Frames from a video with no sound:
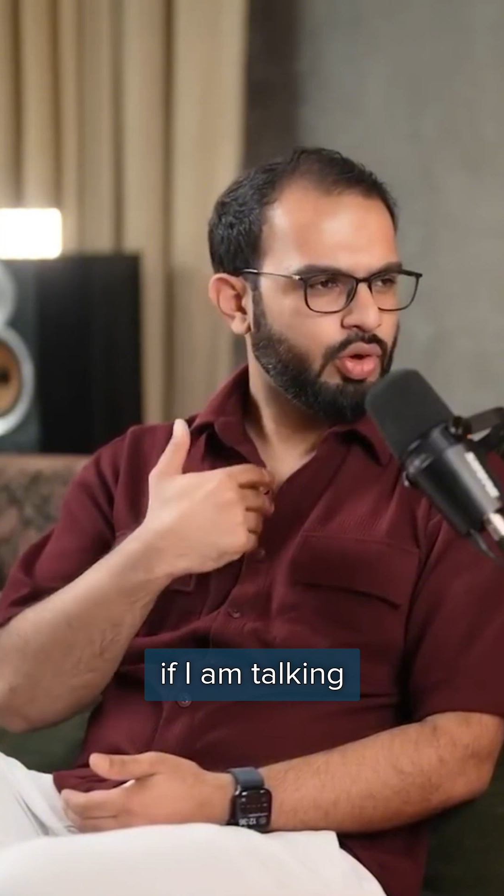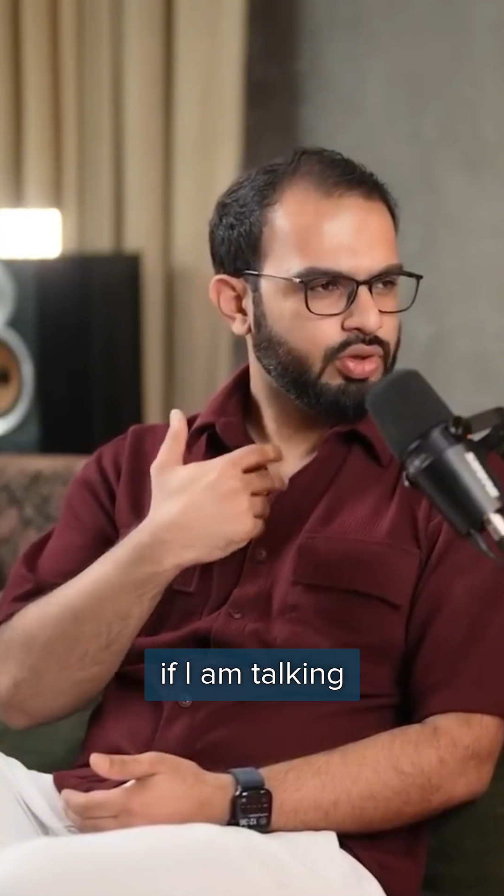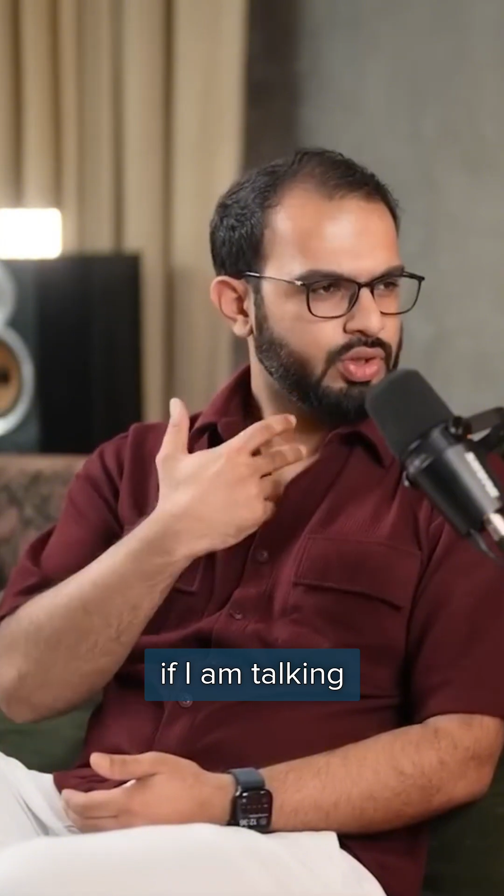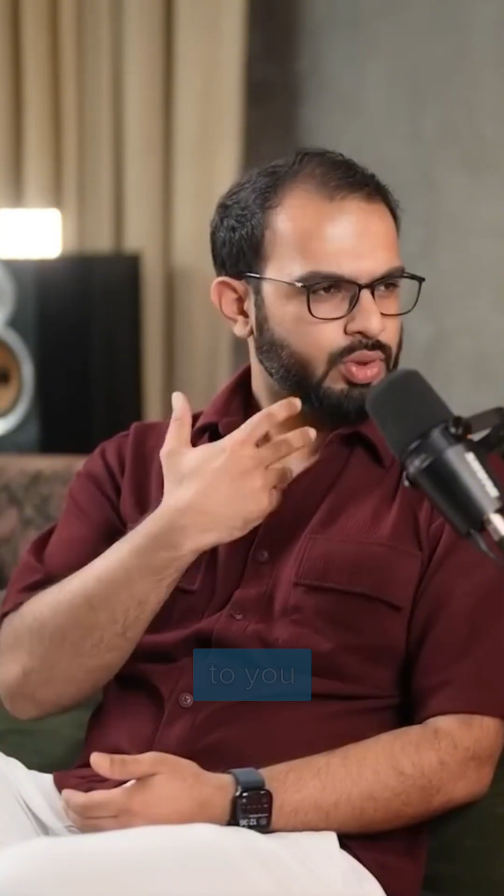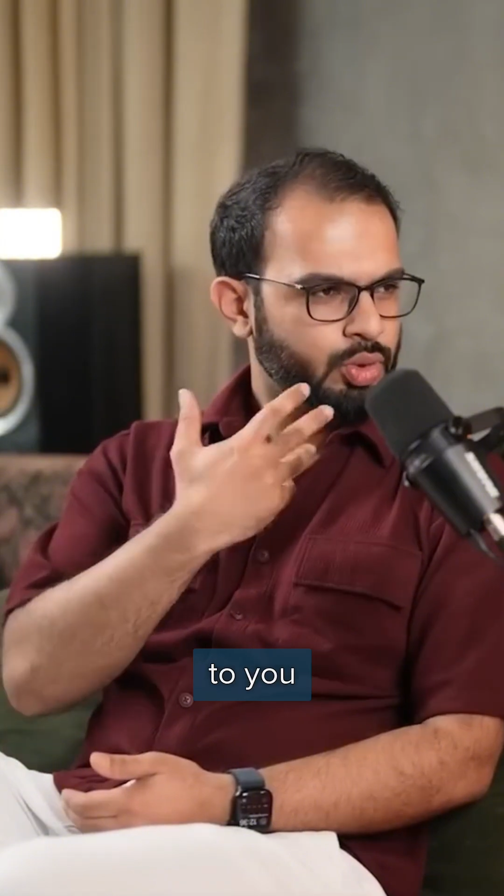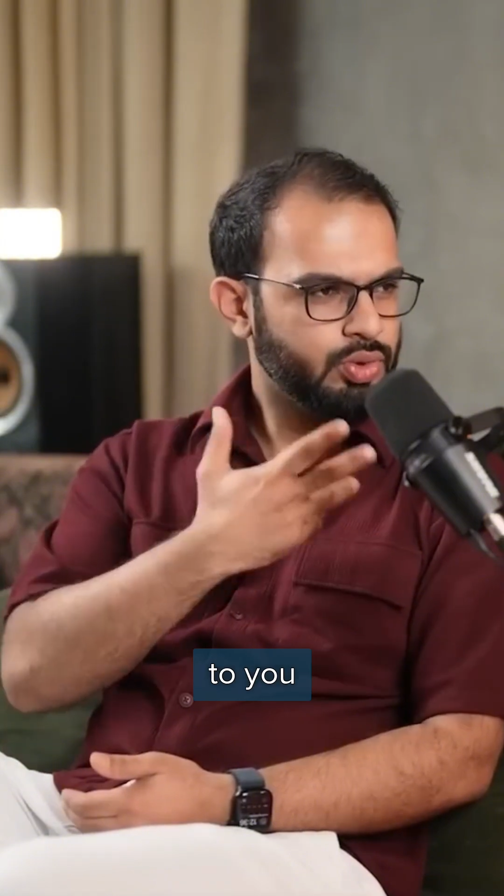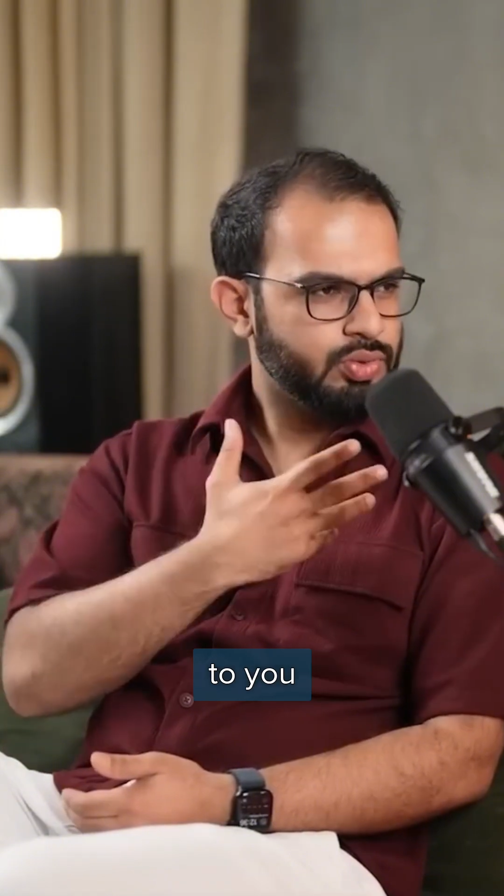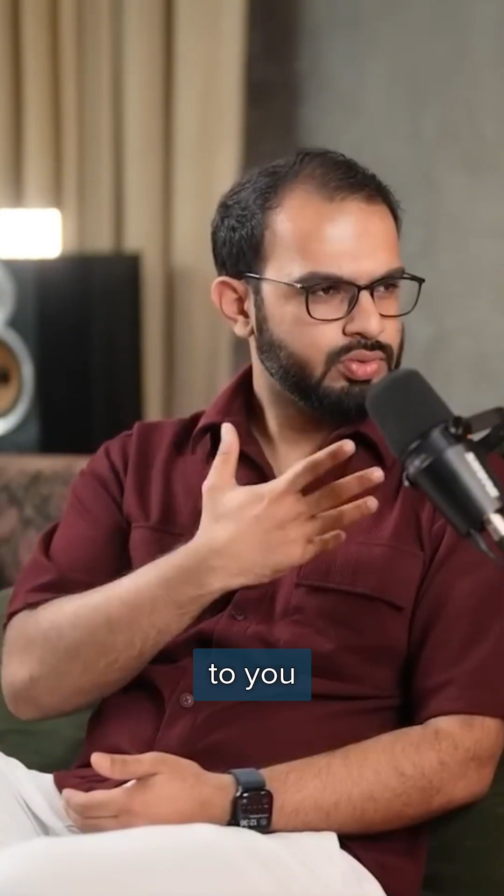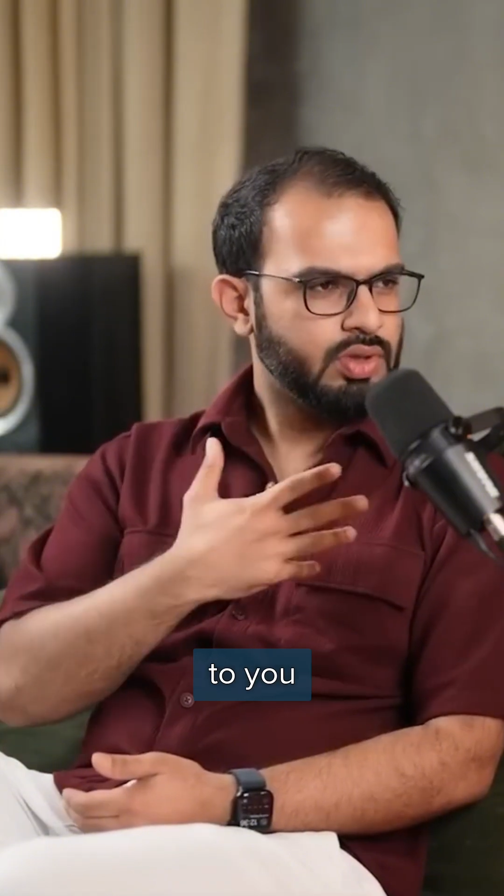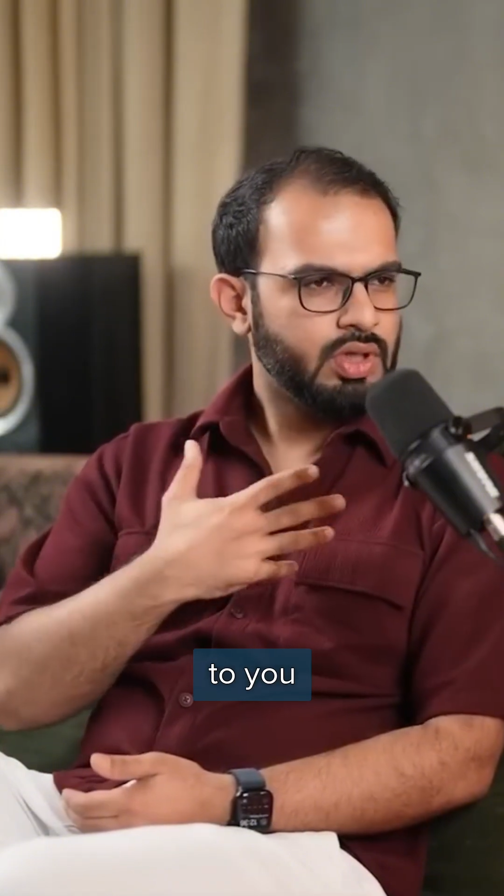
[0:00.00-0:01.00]
talking to
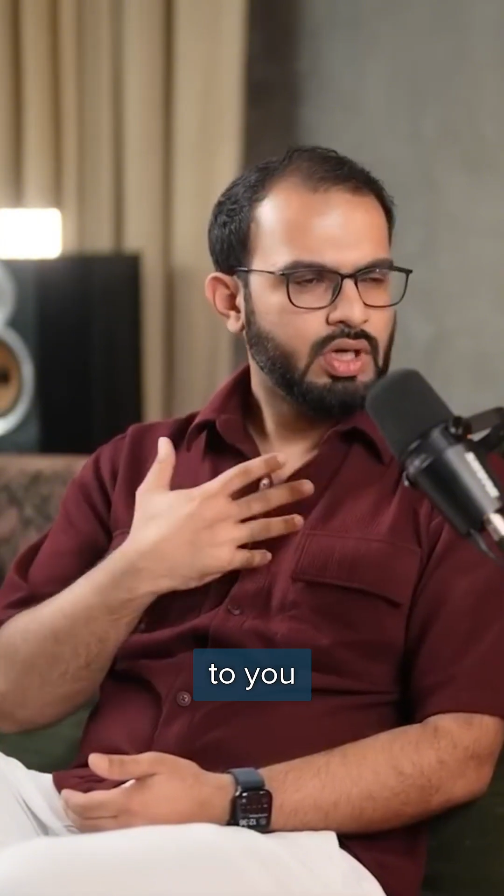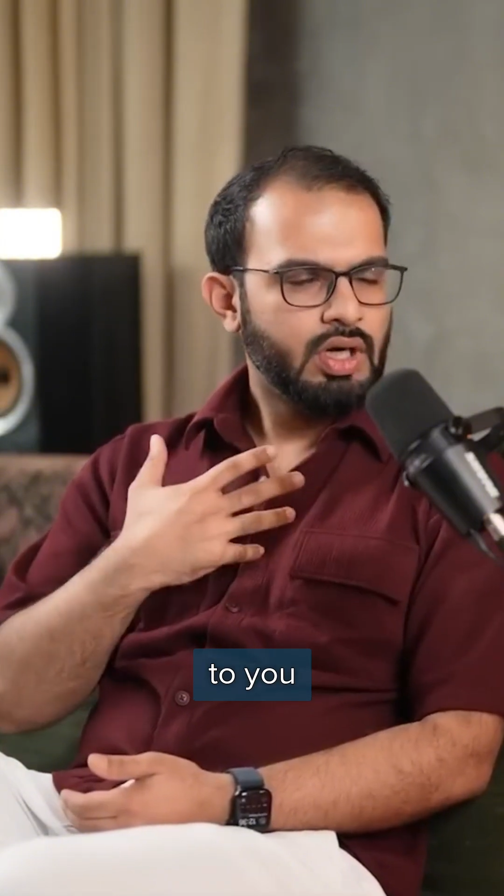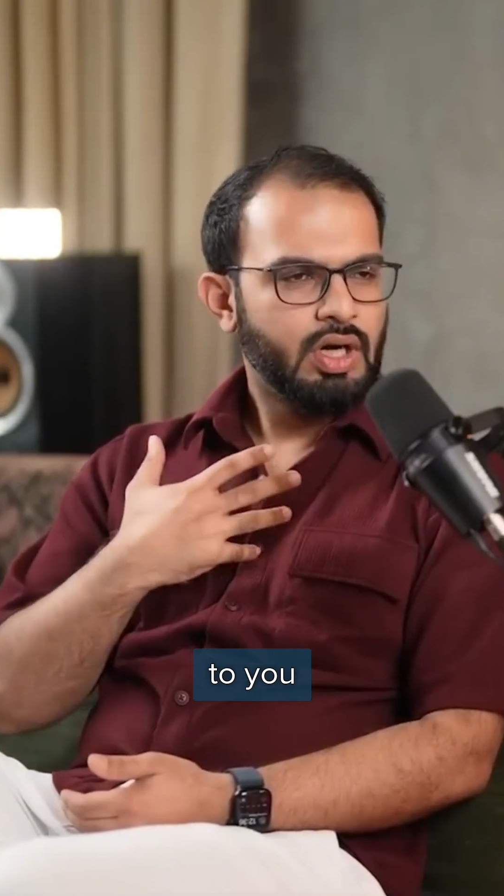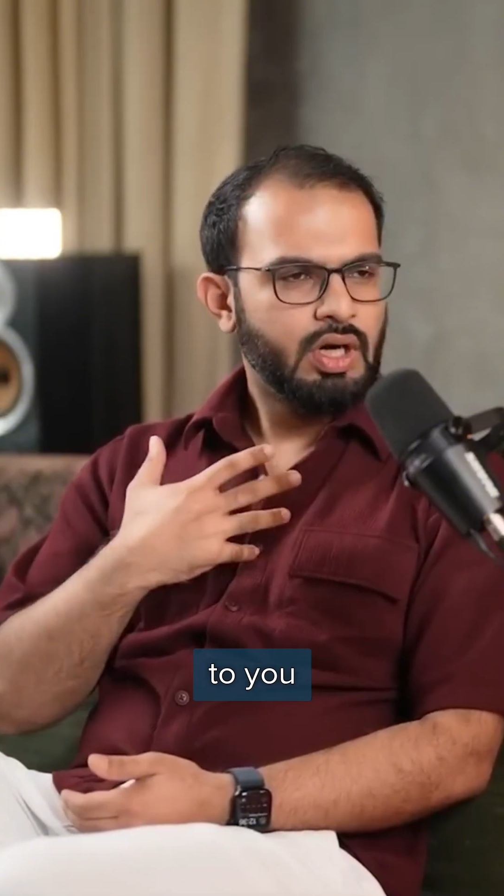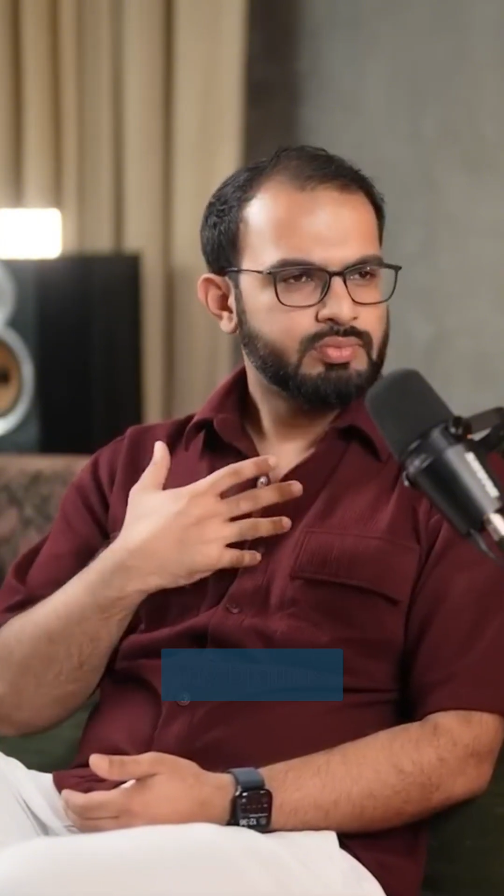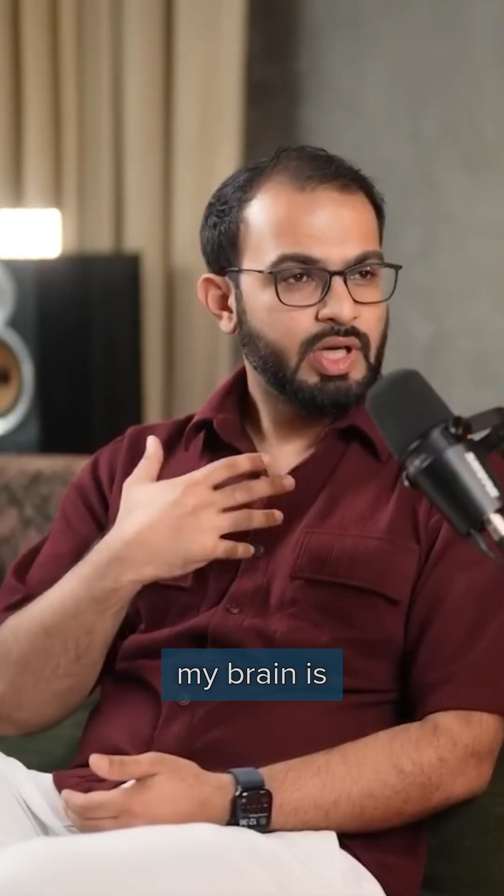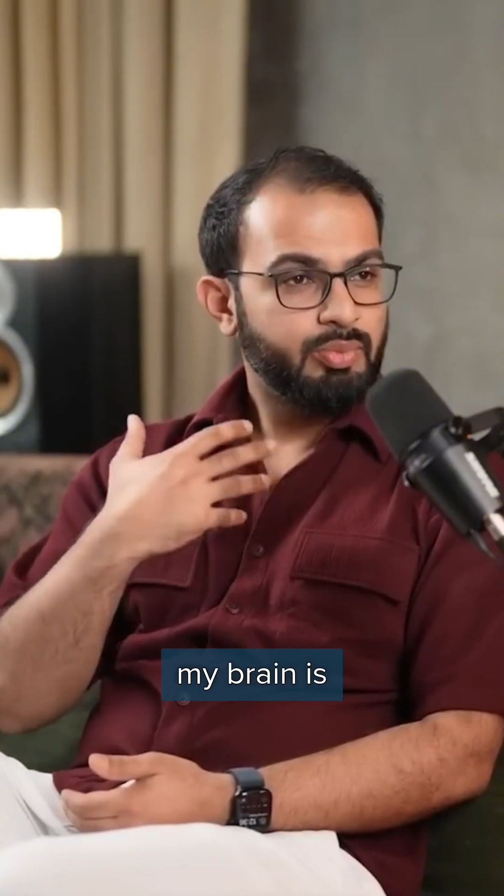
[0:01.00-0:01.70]
you, my